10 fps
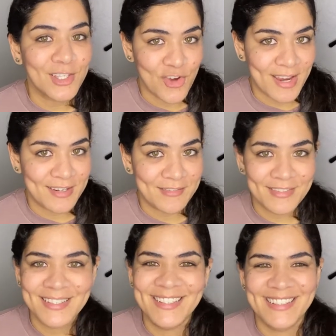attractive.
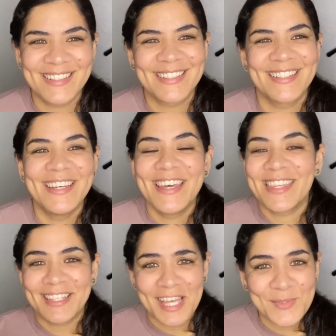
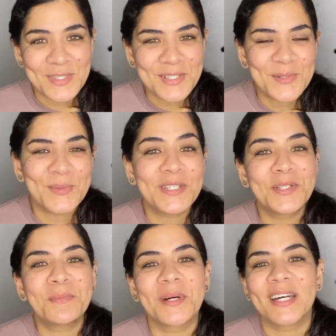That last one's a little
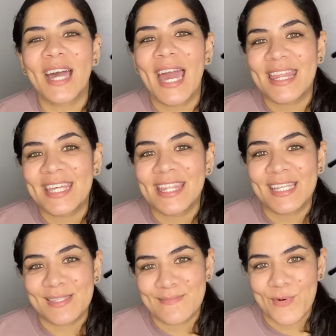weird, but I think that
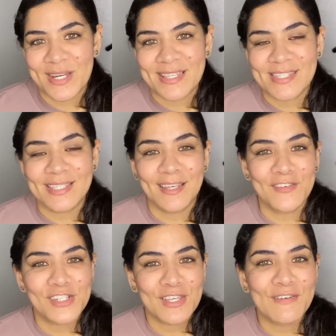it's important to
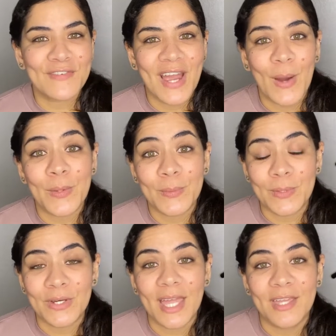love yourself for how you
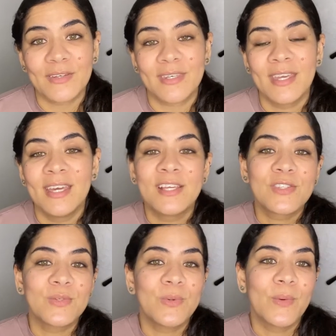look and
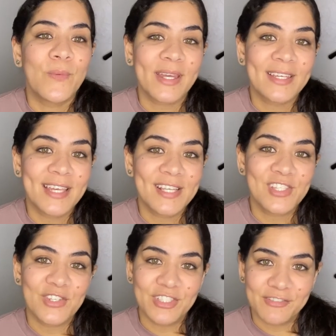to
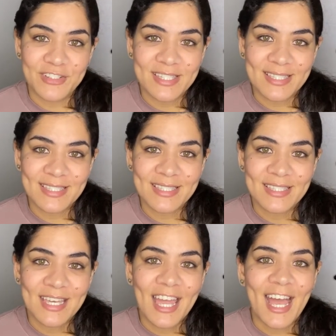recognize your differences.
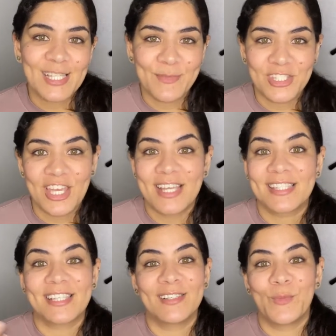As much
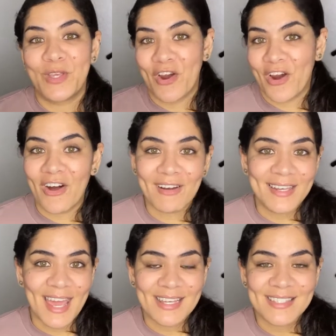as we are all
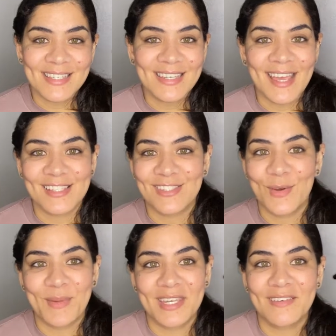connected and
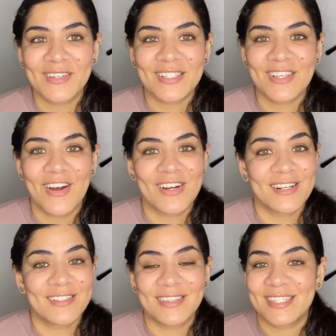so many of us
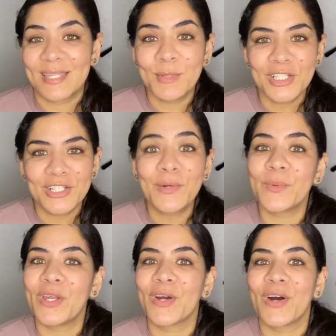are similar,
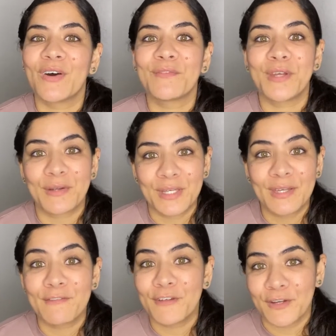we are all
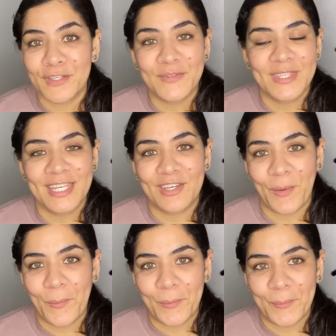very, very unique in
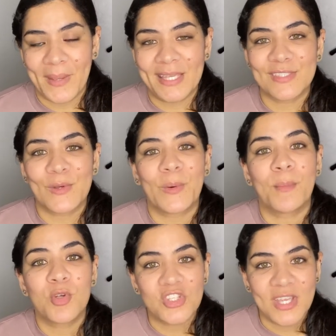our own ways. So
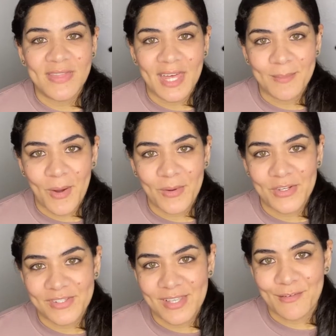appreciate that about
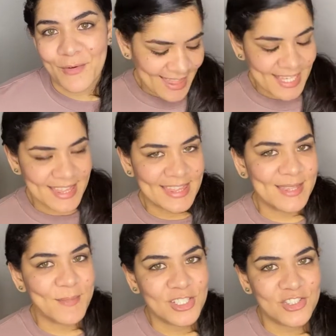yourself. And then
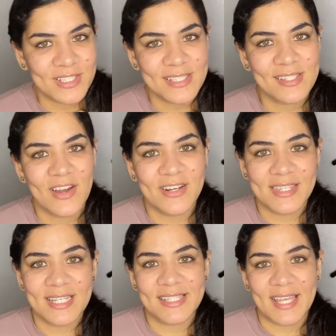the mantras are
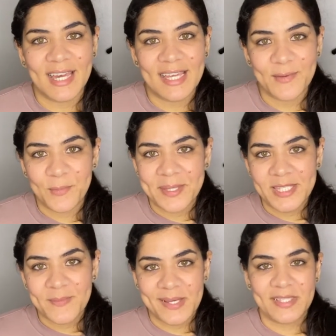things that I
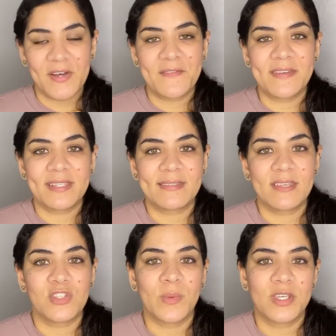repeat to myself in
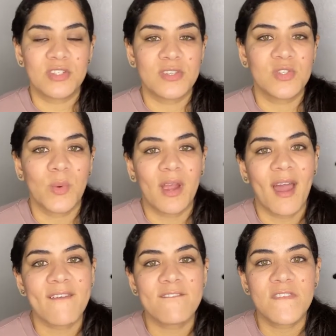situations where
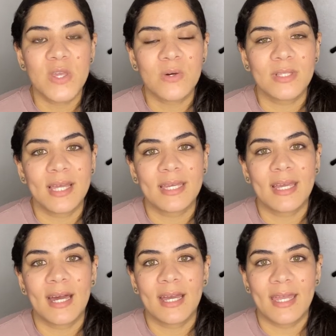I feel
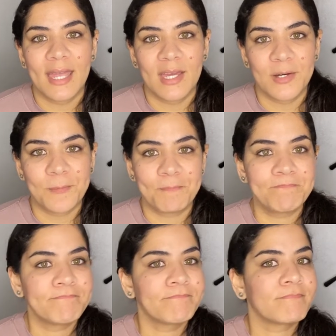like I am